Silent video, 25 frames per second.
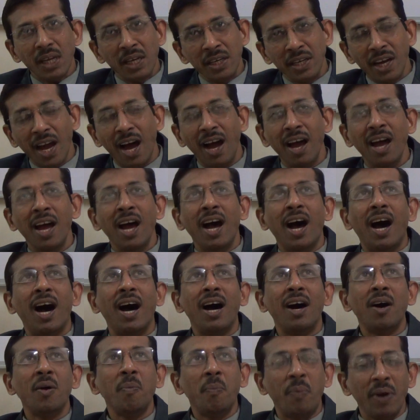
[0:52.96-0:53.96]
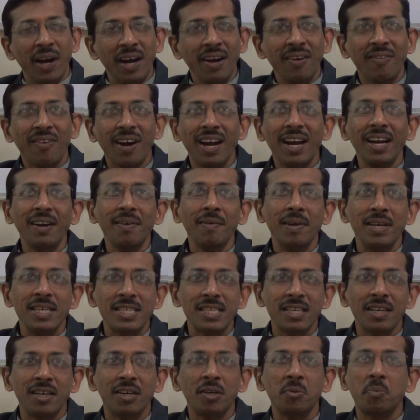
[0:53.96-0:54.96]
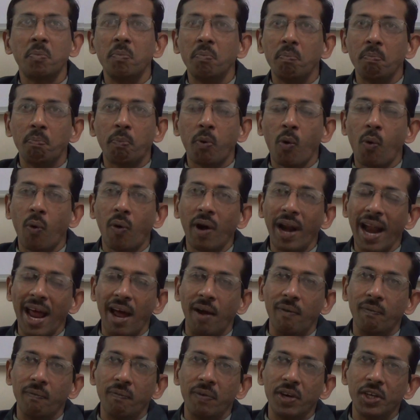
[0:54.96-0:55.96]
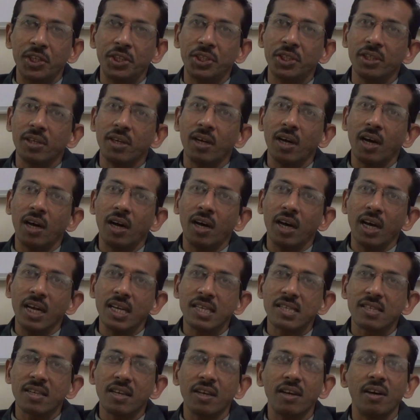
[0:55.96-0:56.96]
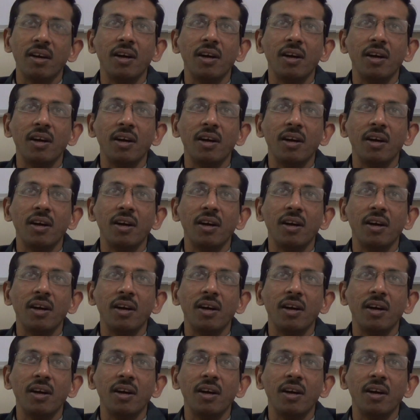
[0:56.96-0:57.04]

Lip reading: Yeah, Brain Ride is a program which is